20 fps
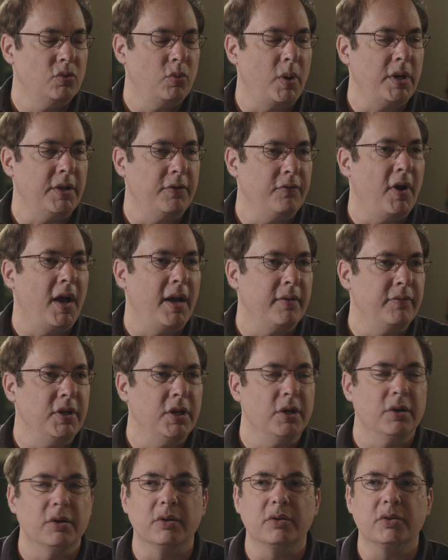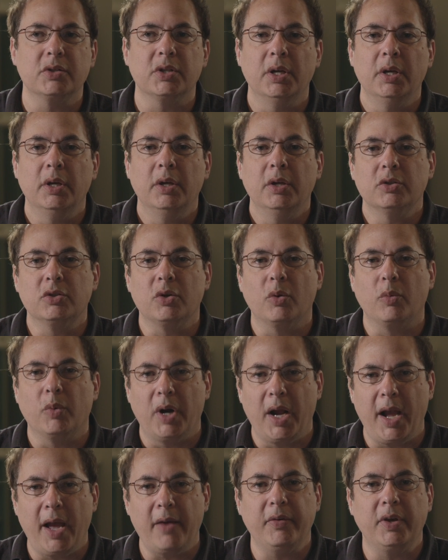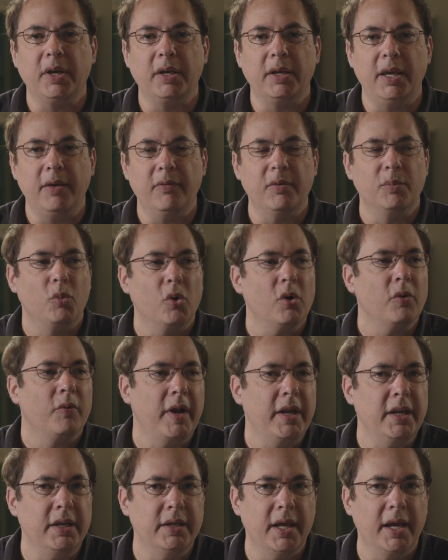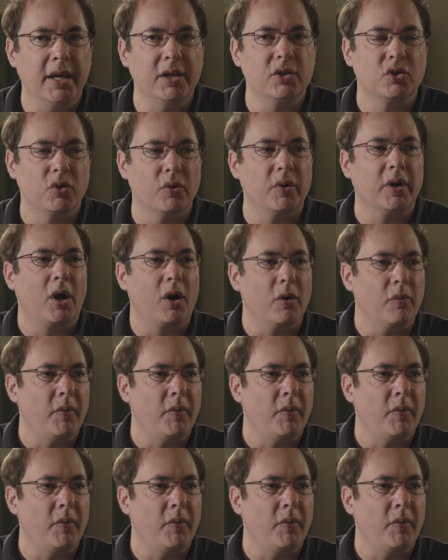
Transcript: 25 years. So we're having even more rainy days during our